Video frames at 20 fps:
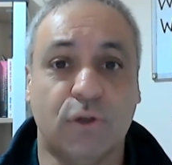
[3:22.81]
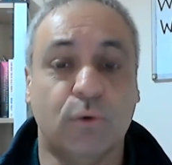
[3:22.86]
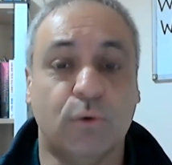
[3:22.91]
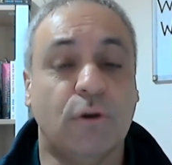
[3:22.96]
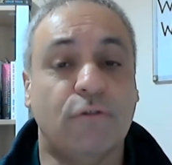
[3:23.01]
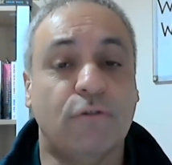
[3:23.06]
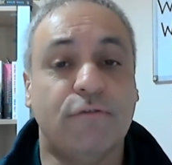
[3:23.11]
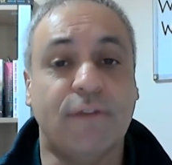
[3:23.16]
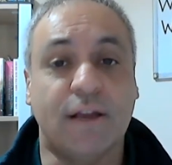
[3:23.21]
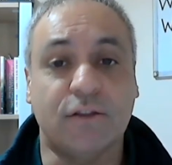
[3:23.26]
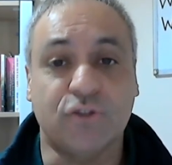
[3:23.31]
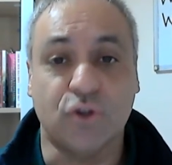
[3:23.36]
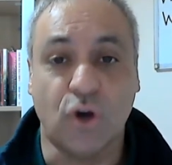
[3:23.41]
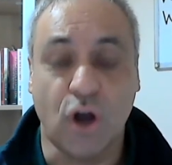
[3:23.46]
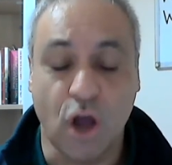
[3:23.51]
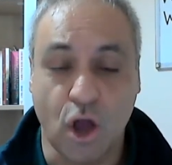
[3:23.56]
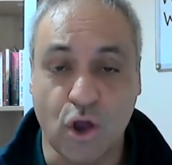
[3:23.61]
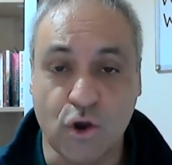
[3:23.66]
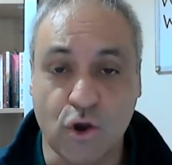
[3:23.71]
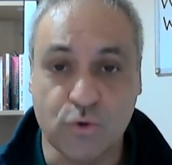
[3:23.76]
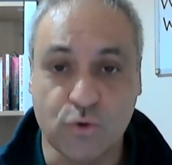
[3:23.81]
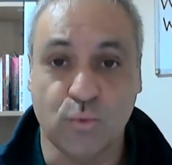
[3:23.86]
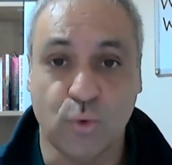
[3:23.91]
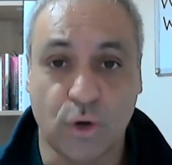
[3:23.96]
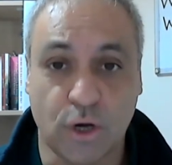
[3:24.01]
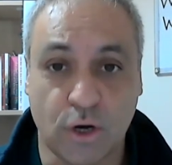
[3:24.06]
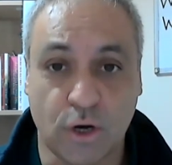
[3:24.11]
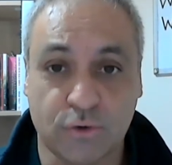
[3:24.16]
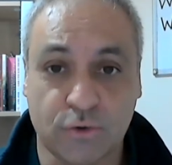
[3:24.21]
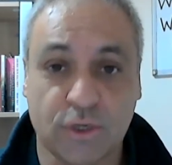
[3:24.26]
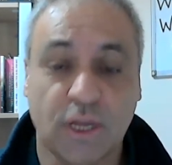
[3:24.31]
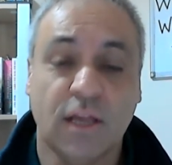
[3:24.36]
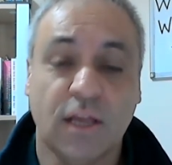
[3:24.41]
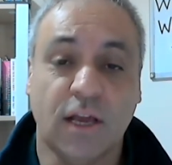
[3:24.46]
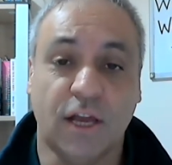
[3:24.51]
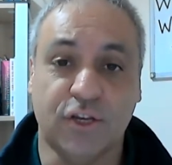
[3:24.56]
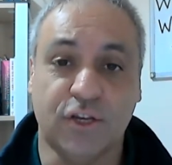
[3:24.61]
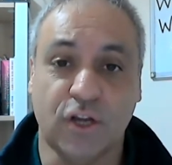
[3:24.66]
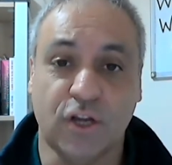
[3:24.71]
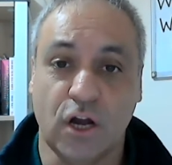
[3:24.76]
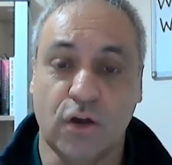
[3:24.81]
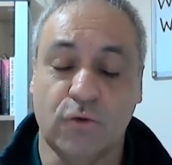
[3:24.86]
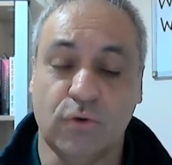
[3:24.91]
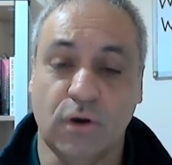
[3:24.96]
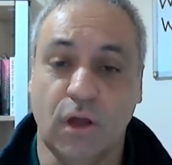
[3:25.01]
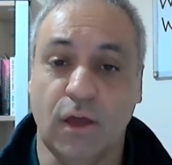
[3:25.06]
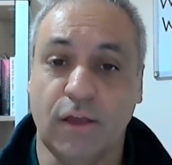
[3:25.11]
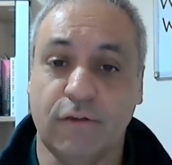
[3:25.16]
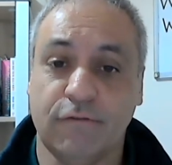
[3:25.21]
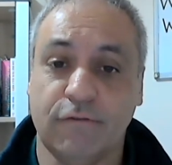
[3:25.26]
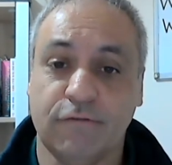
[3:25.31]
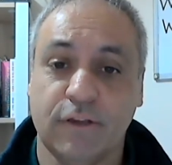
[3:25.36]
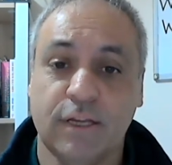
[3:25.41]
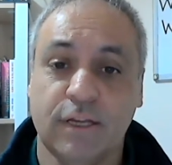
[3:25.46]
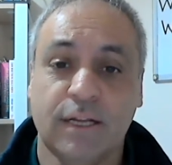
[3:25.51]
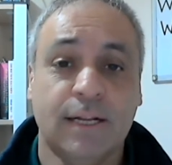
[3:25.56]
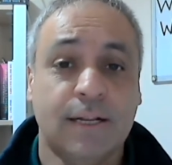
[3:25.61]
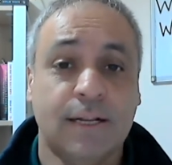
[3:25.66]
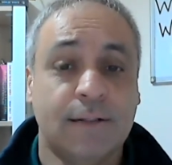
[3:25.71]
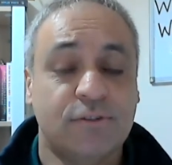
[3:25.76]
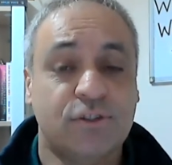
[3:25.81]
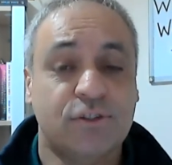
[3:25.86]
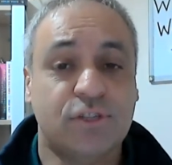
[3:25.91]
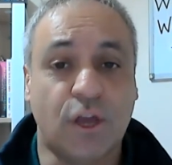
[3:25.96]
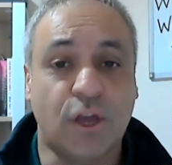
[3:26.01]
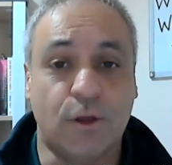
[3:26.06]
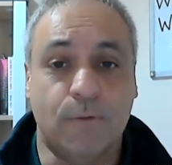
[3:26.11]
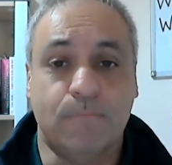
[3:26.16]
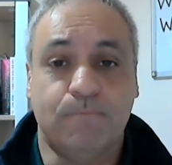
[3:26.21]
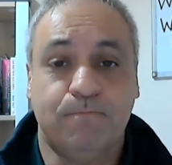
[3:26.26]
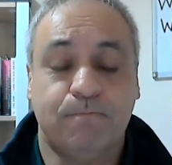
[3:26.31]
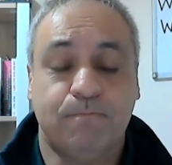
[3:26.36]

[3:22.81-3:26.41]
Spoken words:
you will affect your own world and your own life. So